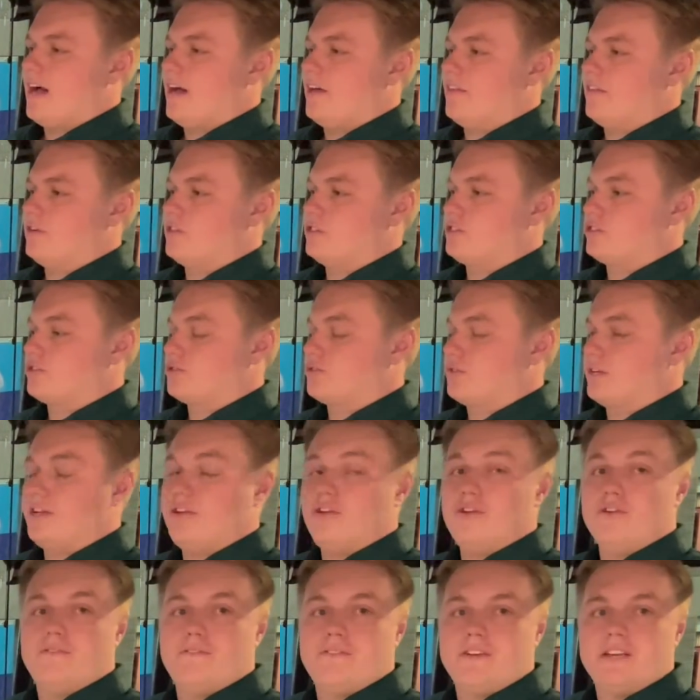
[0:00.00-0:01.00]
there's
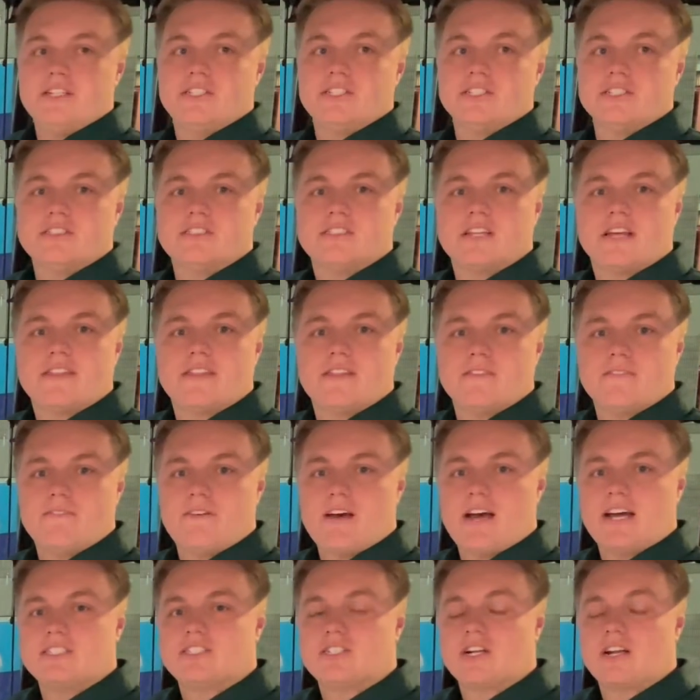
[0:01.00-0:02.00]
three new features that the
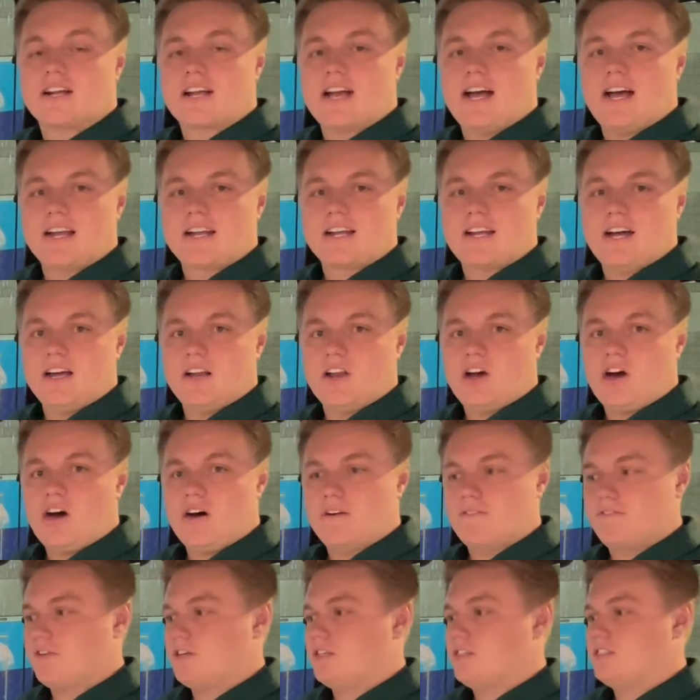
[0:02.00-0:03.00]
Fastrac Icon
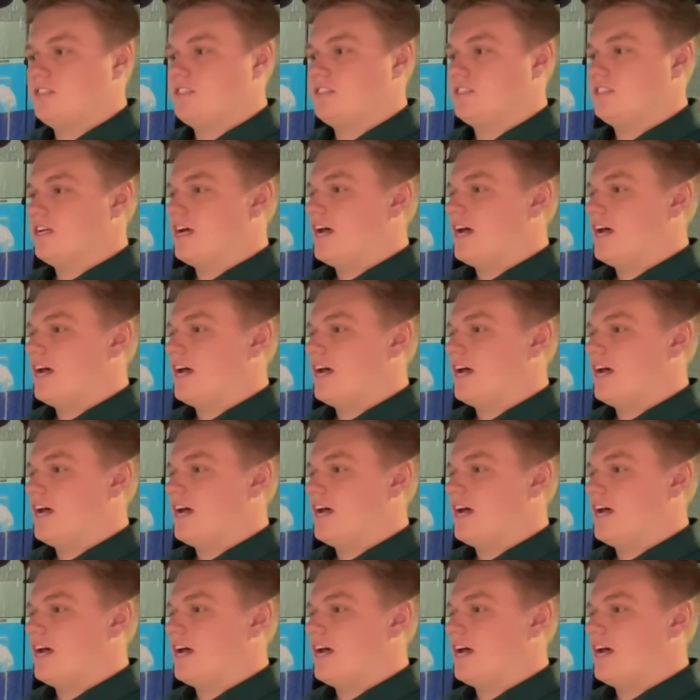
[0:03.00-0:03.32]
offers.